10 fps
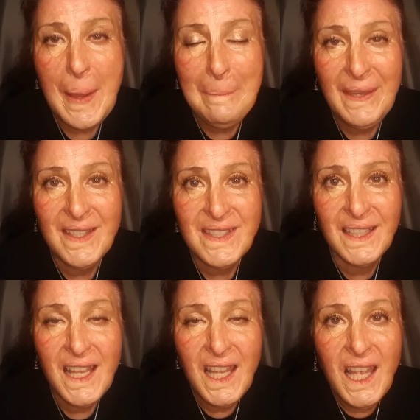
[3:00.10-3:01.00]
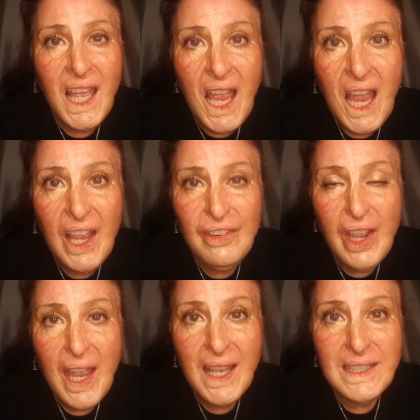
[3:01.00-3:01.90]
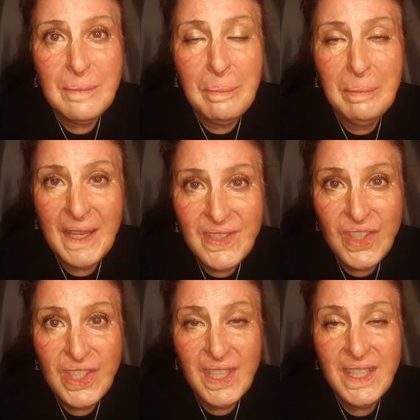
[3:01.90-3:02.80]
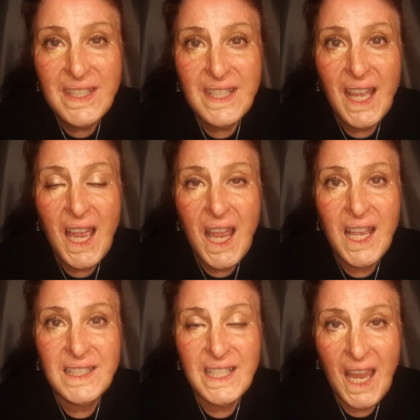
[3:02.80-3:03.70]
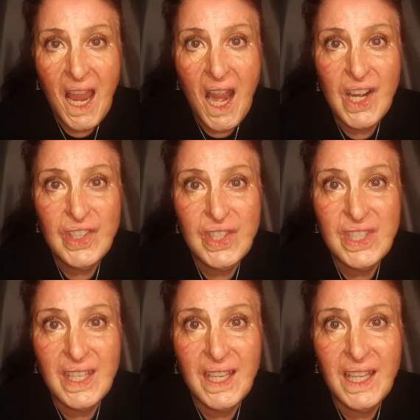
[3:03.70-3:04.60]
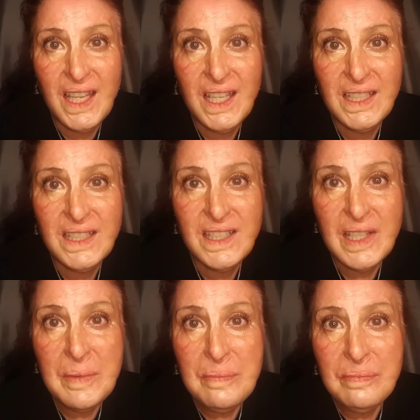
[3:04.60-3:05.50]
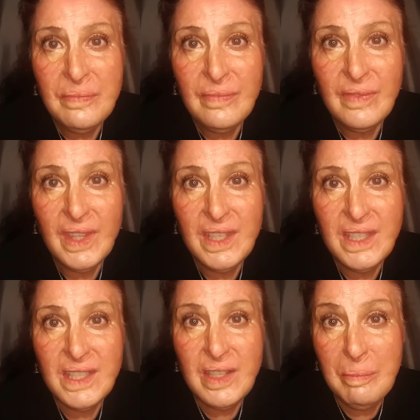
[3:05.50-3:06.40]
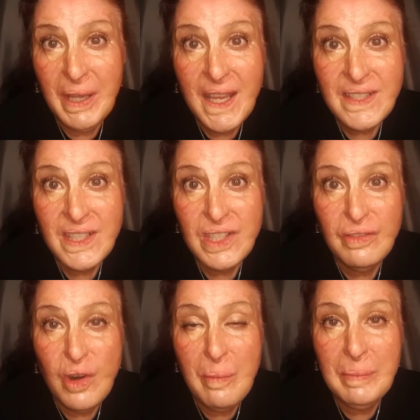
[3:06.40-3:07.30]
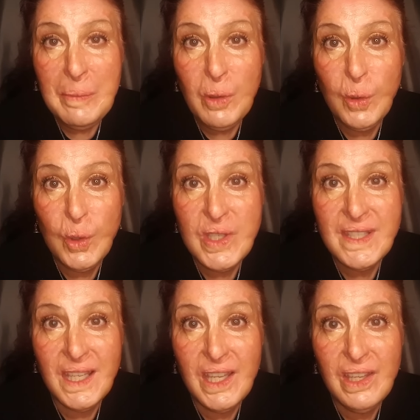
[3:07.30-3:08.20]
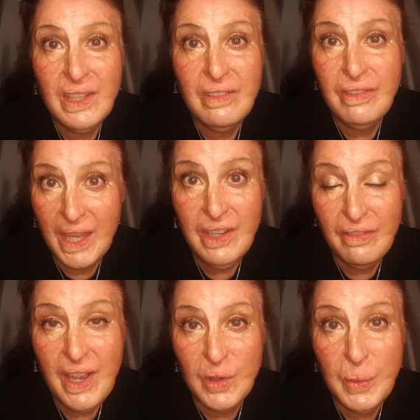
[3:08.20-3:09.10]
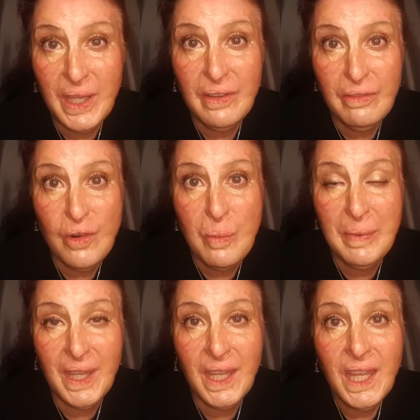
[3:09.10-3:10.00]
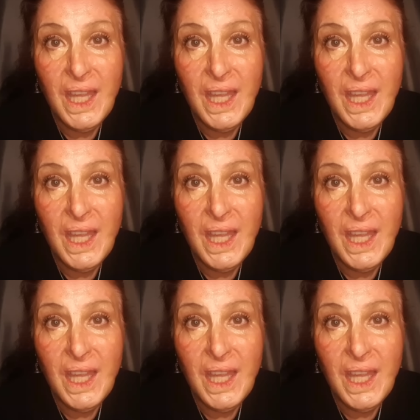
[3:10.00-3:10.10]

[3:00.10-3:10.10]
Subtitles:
amazing. I've had messages and cards and some presents from people who stay very far away from me